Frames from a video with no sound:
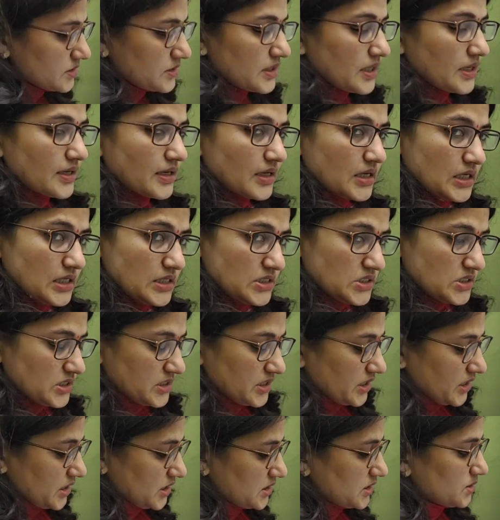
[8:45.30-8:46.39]
is again
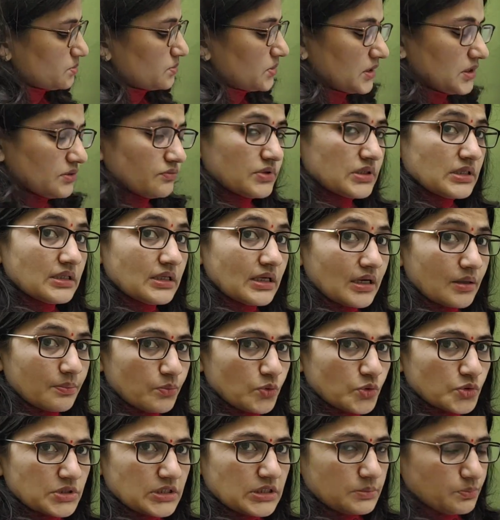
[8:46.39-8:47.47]
charged but with
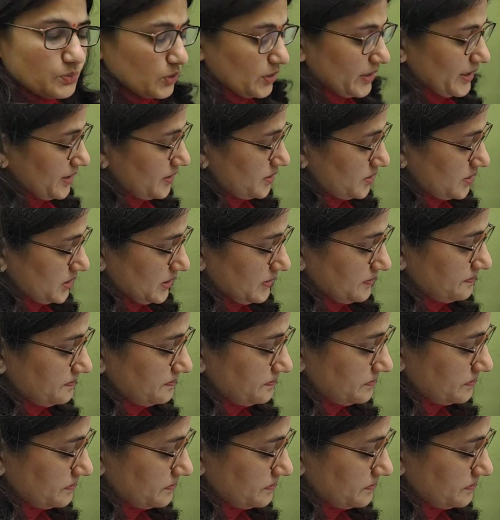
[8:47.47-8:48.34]
opposite polarity.